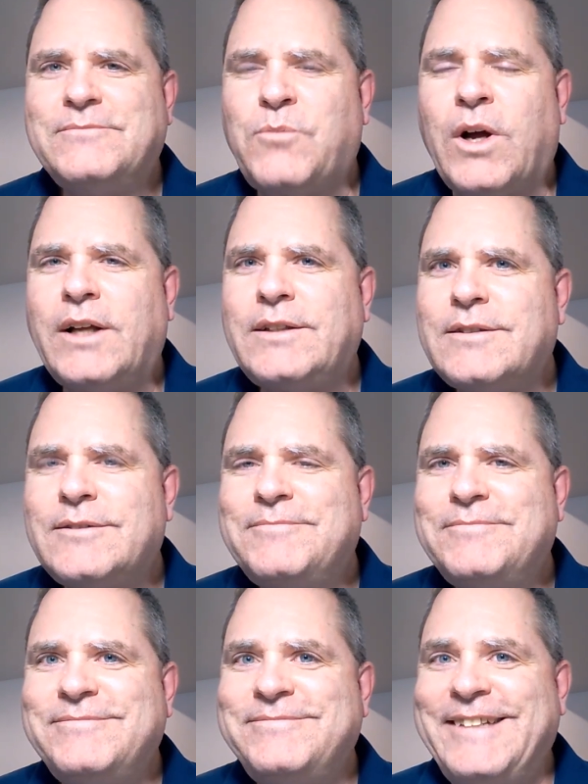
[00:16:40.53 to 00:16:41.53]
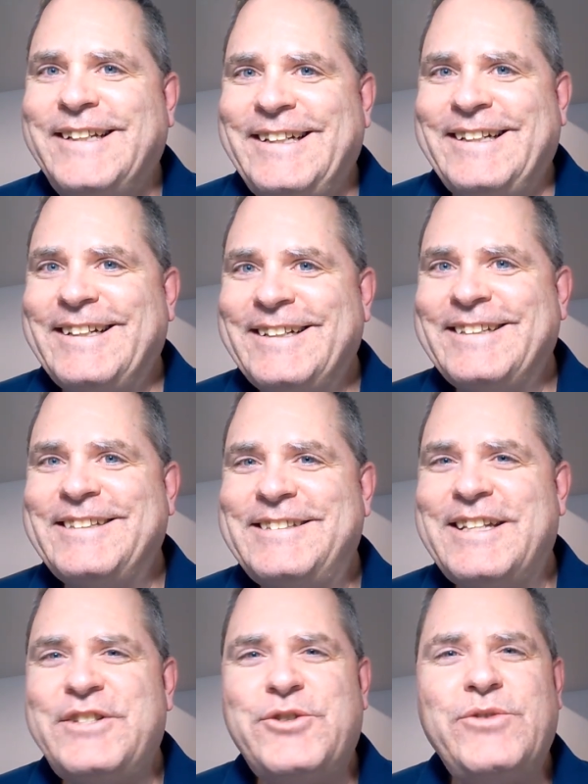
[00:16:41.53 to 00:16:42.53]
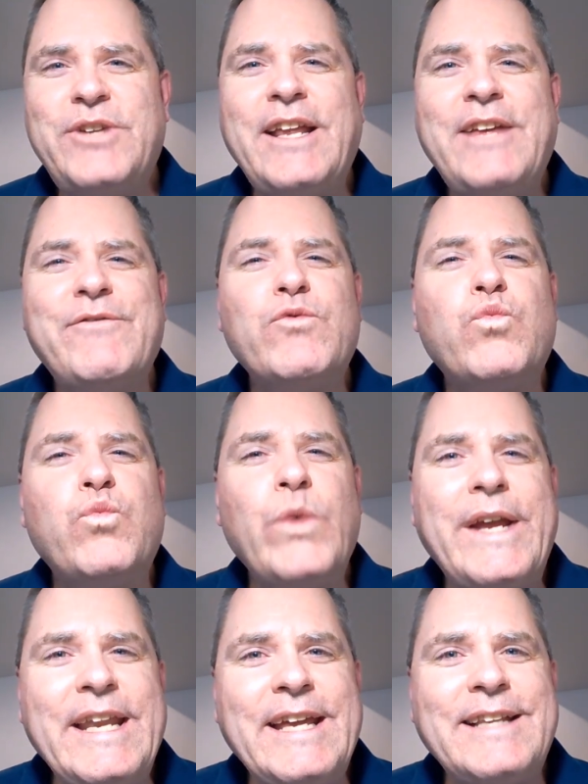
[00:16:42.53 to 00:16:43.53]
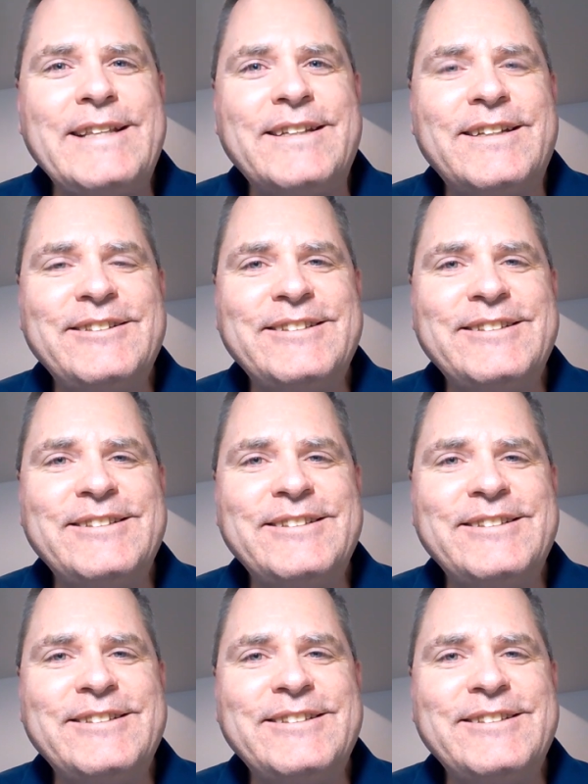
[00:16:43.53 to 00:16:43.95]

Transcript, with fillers: What? Did you not even read it?